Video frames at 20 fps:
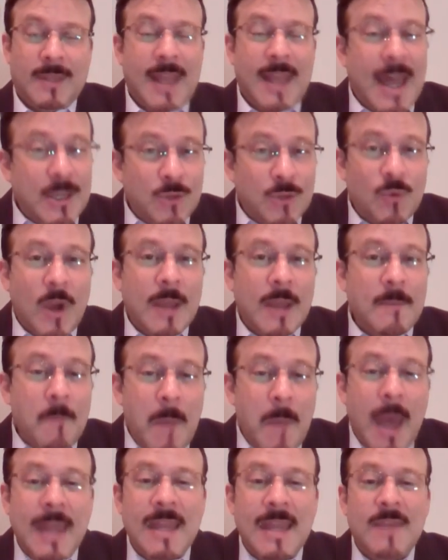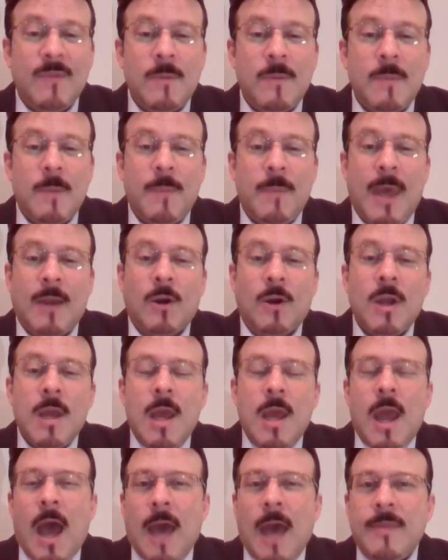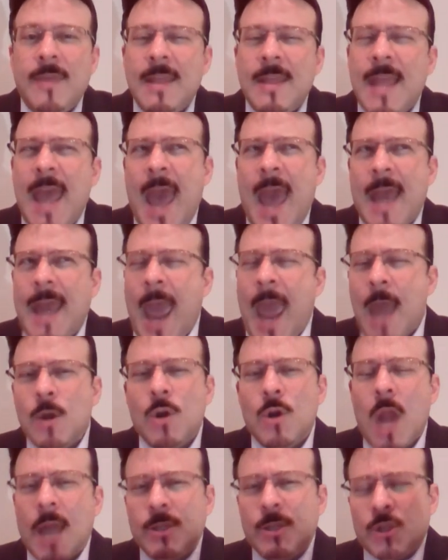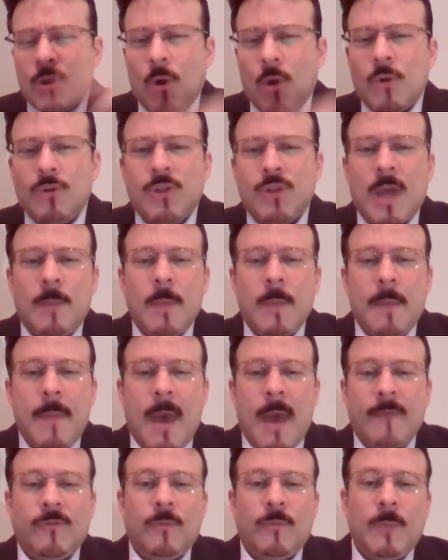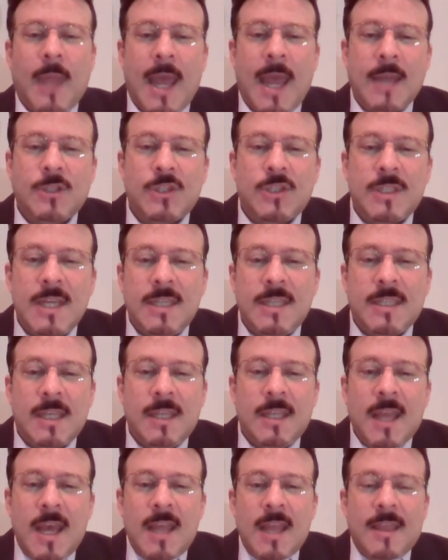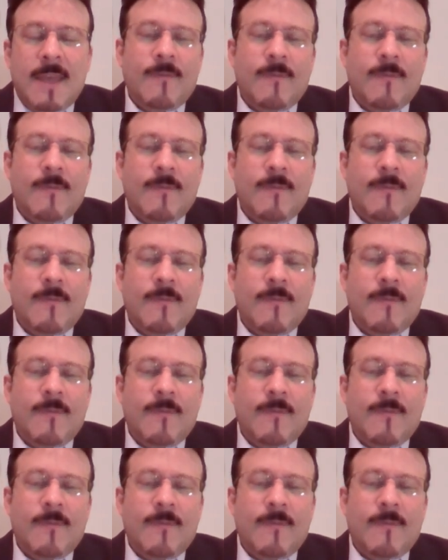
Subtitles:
That's right, might even be better. I think they had 8 or 9 starters coming back from last season.